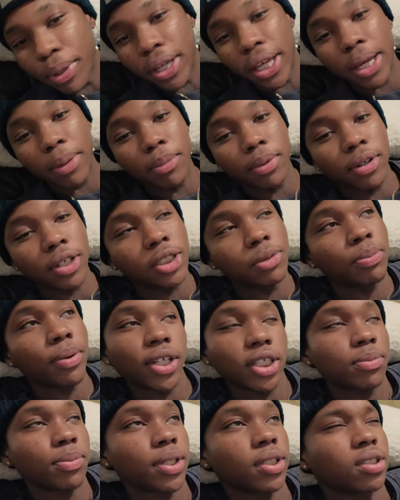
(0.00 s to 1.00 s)
being able to
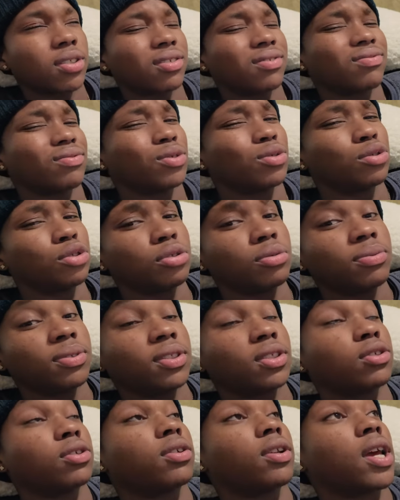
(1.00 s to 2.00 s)
express myself. YouTube
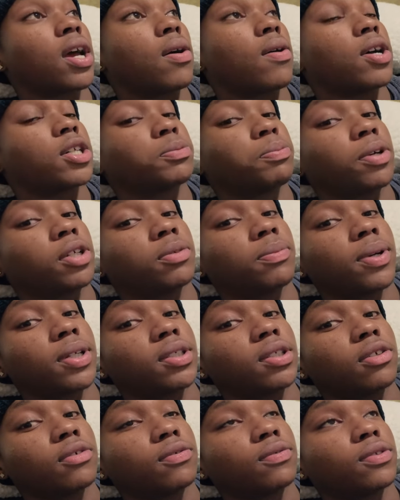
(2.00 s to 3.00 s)
is literally how I express
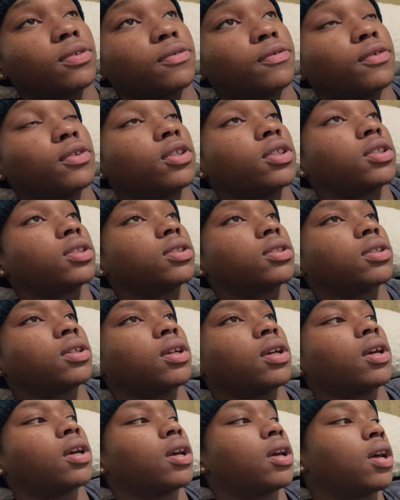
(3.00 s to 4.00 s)
myself the fullest.
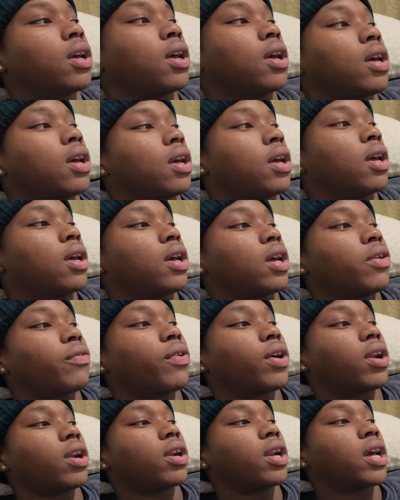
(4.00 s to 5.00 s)

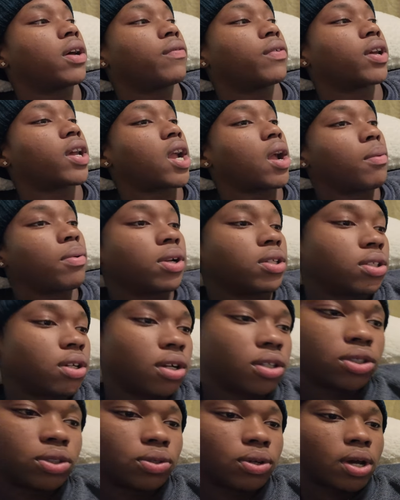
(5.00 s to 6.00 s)
If I didn't have a camera to
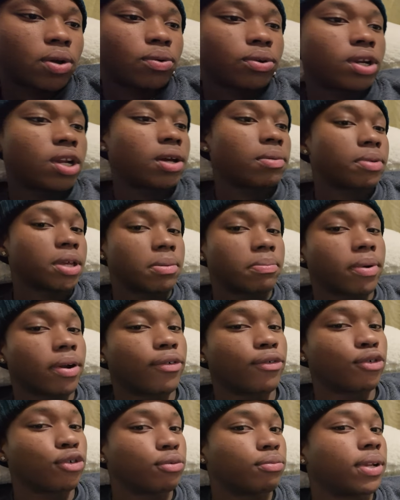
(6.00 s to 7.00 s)
talk to, I would not be in my
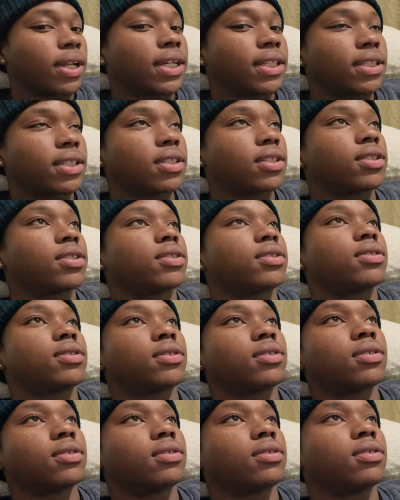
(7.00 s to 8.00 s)
room like this,
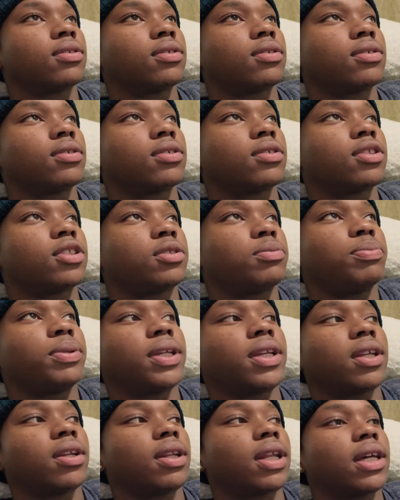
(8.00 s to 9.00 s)

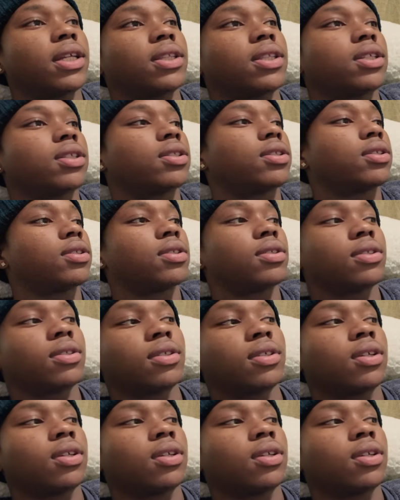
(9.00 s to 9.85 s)
speaking like this.